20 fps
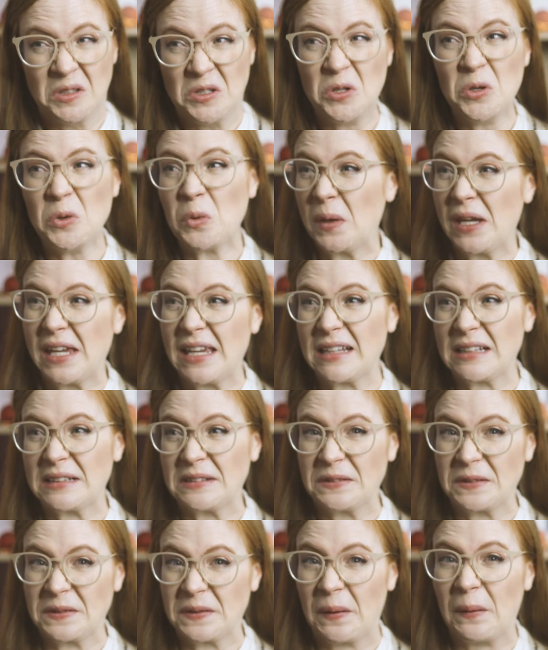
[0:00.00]
2
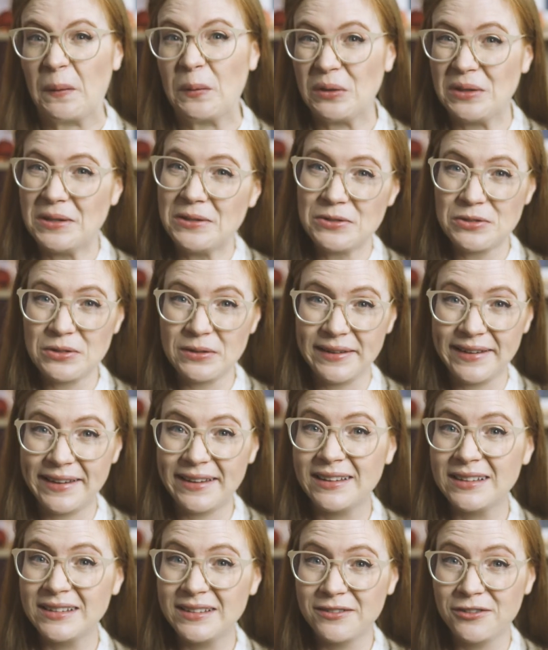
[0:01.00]
weeks or so
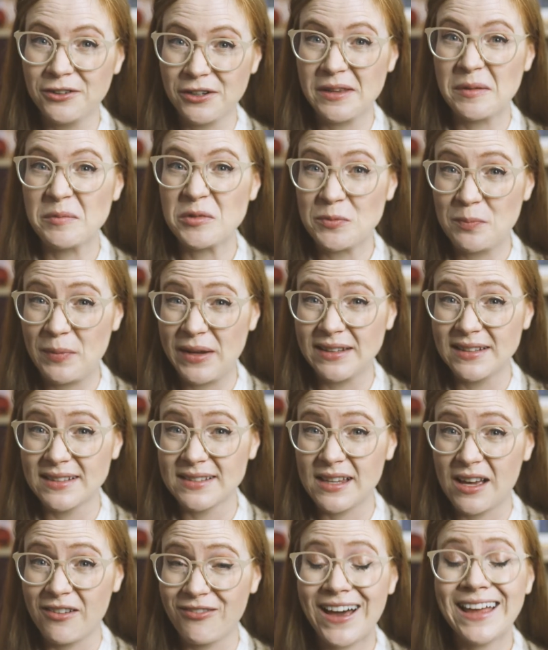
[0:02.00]
usually for them to pick the
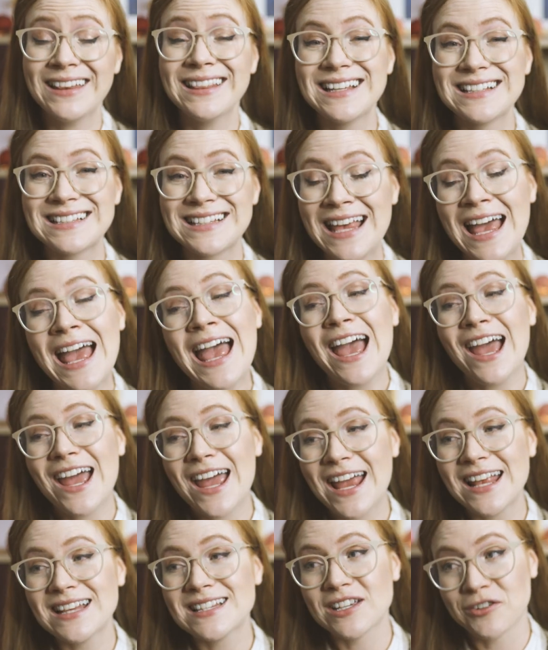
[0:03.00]
stuff, unless
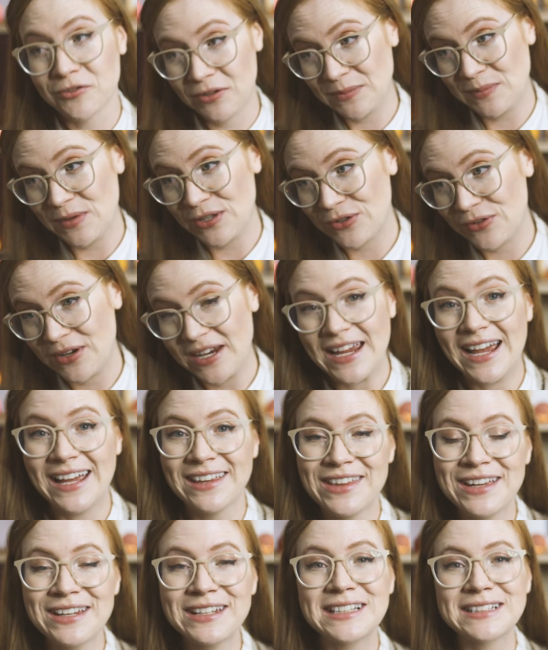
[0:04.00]
it's a Christmas tree.
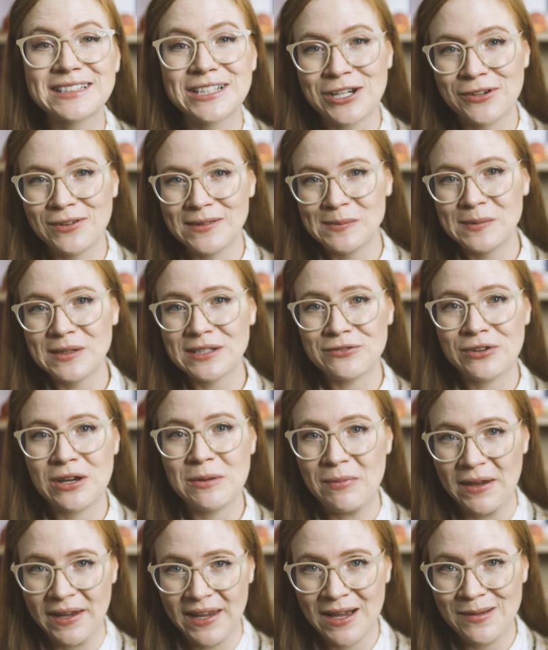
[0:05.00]
I think that Christmas
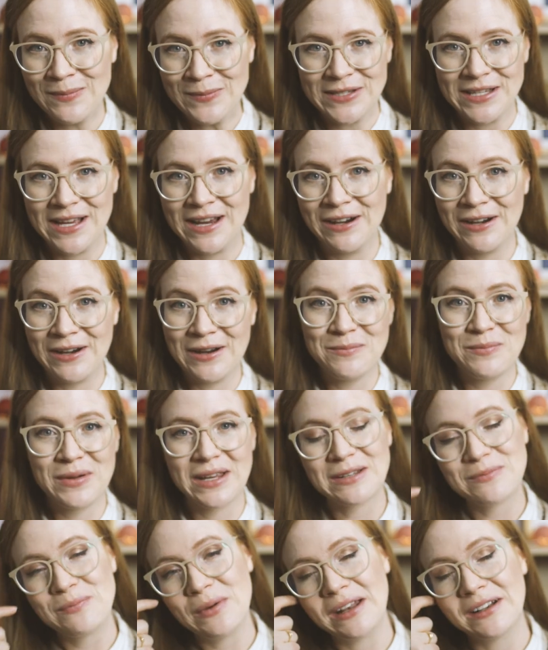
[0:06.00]
tree pickups are a
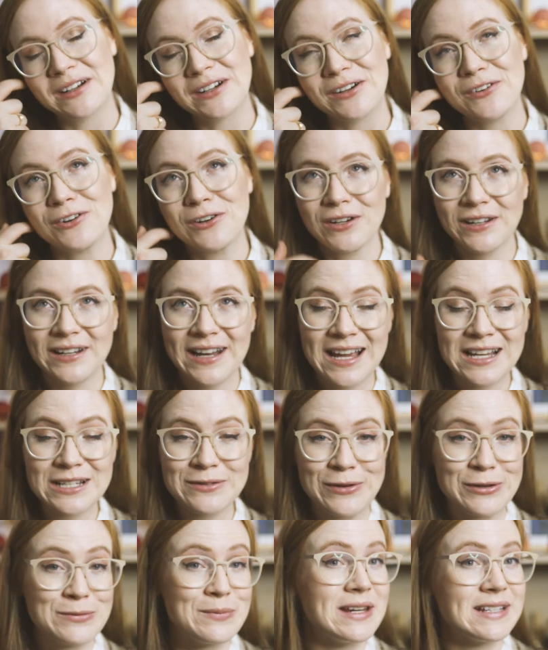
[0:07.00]
bit better
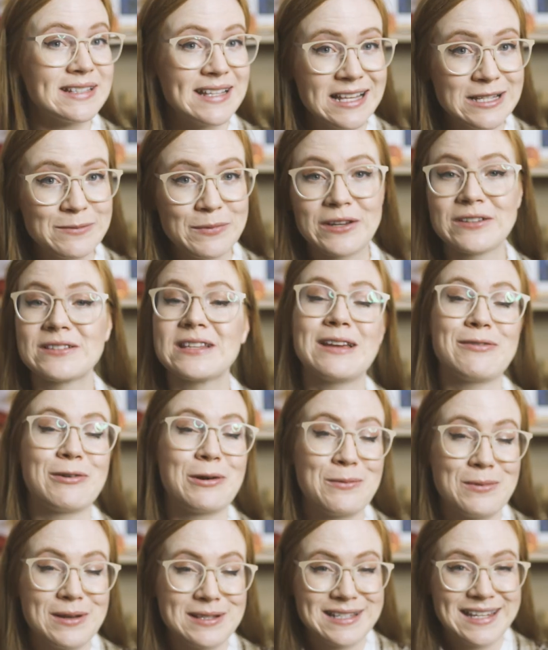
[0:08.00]
organized, which makes sense because
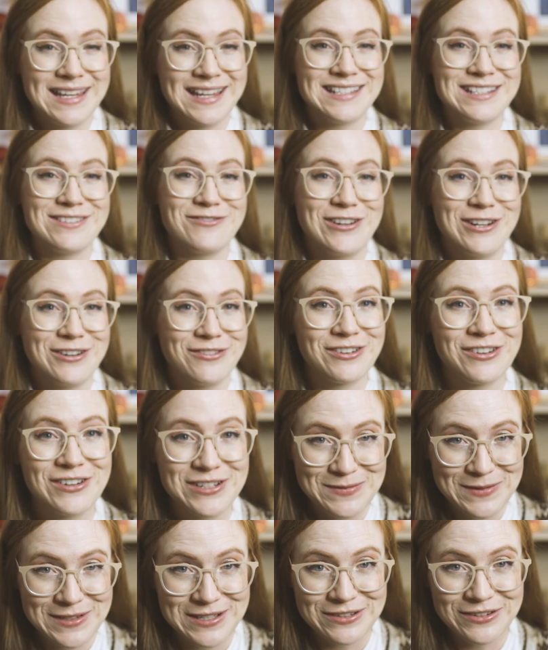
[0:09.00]
everyone's getting rid of
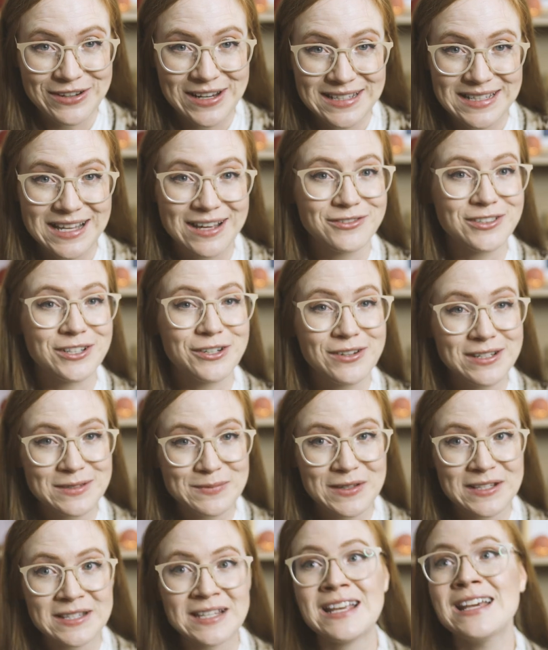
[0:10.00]
Christmas trees after
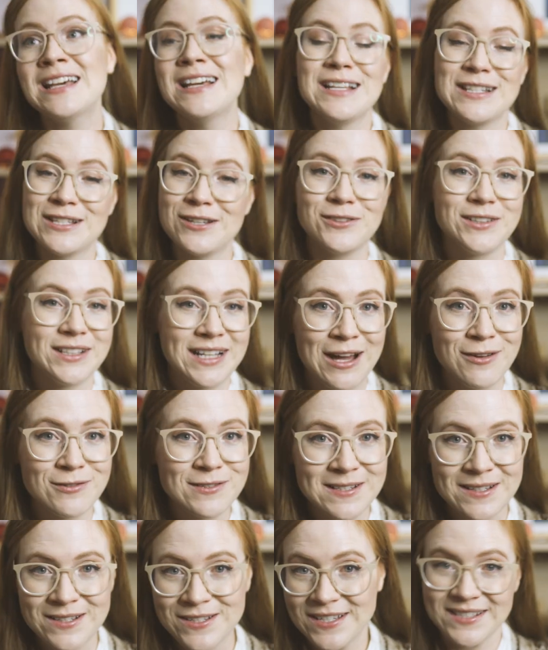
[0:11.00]
Christmas. So the
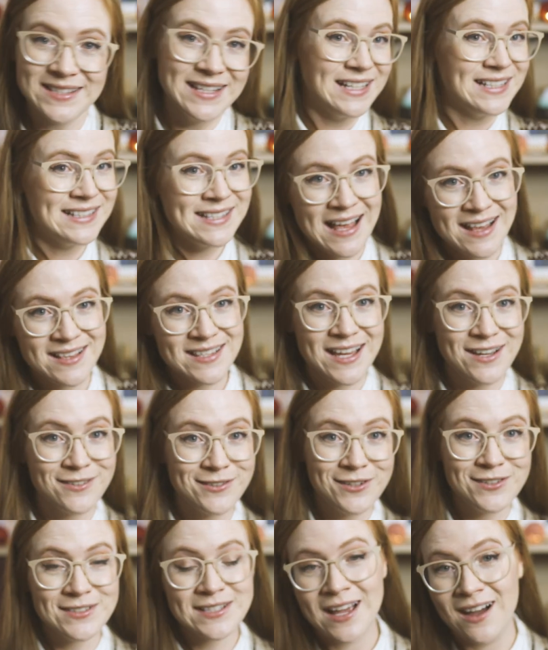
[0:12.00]
council just like sends
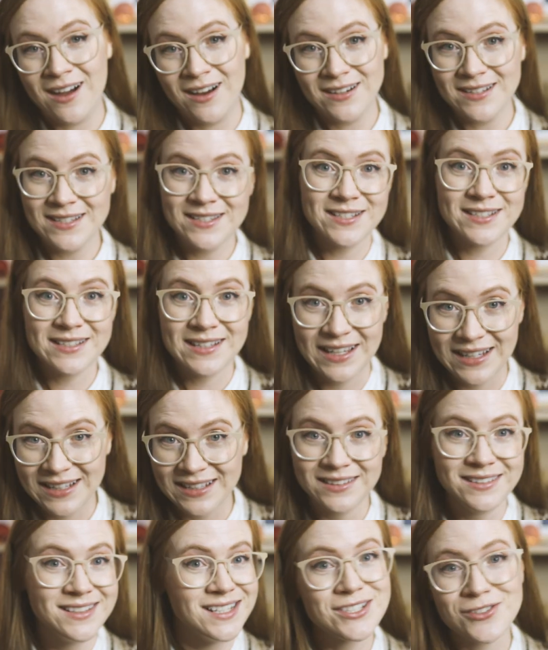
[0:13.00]
out those cars, just
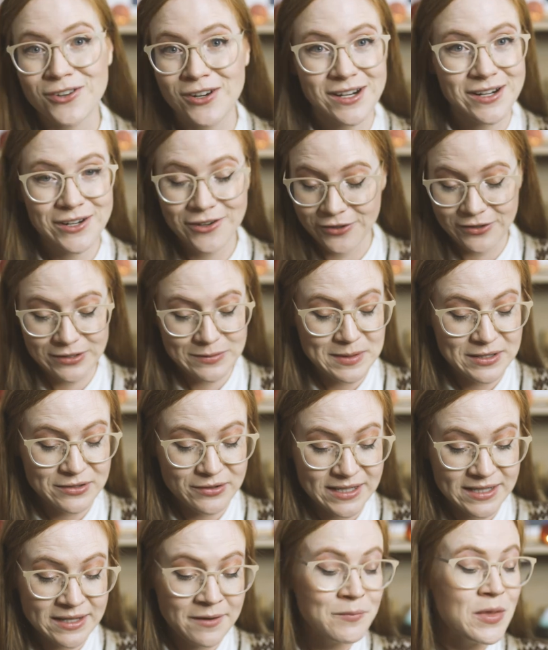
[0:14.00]
like destroying your Christmas
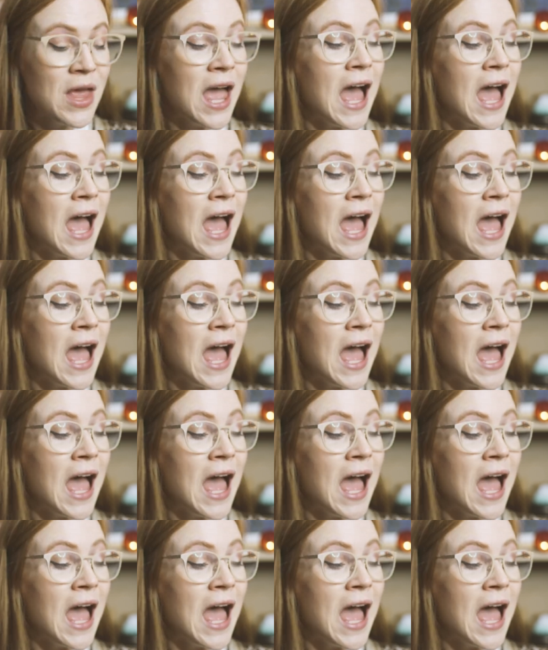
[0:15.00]
trees.